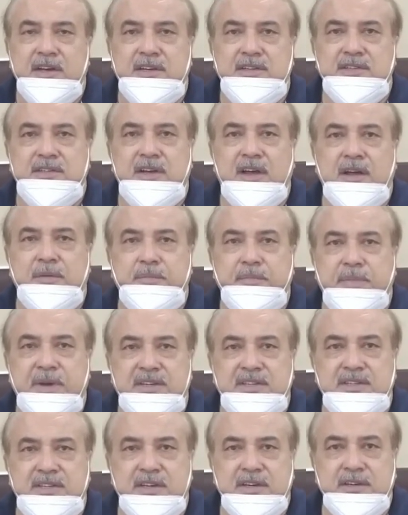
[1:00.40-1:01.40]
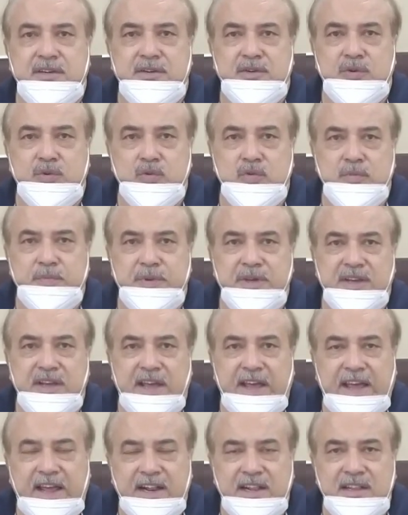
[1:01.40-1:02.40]
is a basic, to
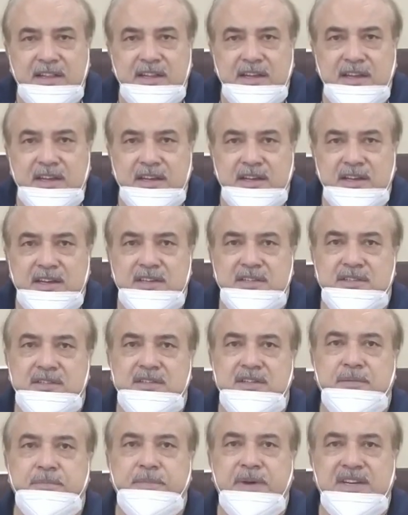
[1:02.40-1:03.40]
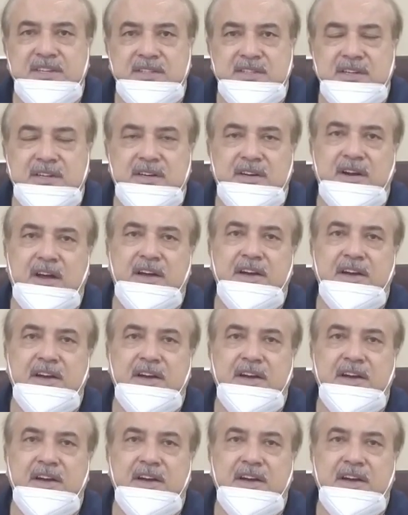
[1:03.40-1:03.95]
be healthy is the basic